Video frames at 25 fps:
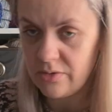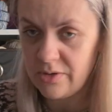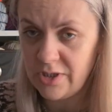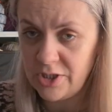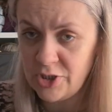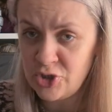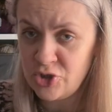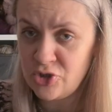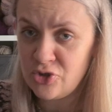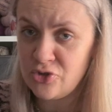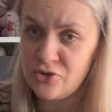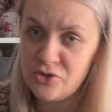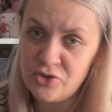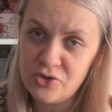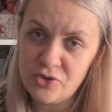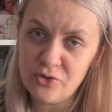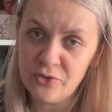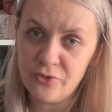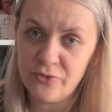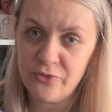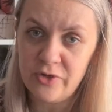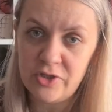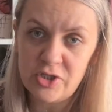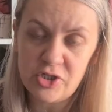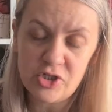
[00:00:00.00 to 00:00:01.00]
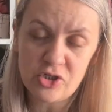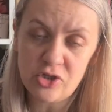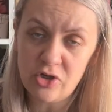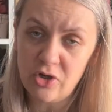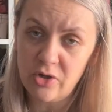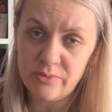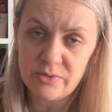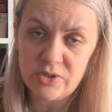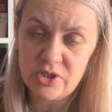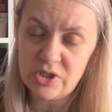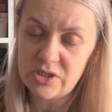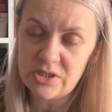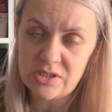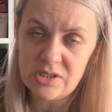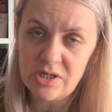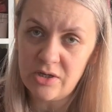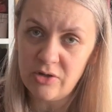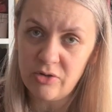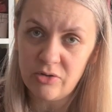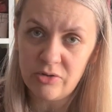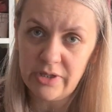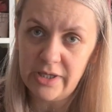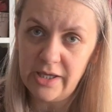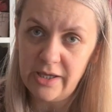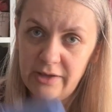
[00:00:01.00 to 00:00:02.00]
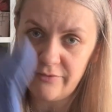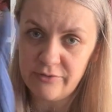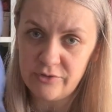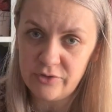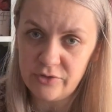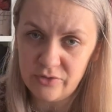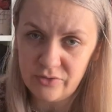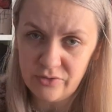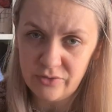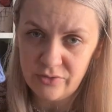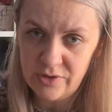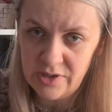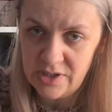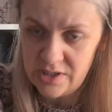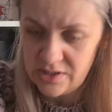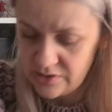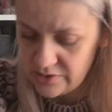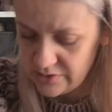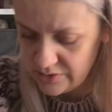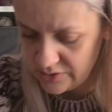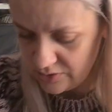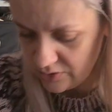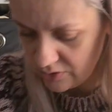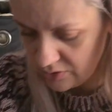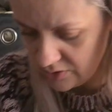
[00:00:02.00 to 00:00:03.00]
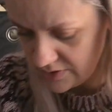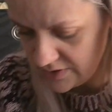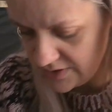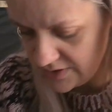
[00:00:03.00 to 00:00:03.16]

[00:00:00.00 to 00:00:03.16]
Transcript: Let's just do finished objects. I only have 2. These socks,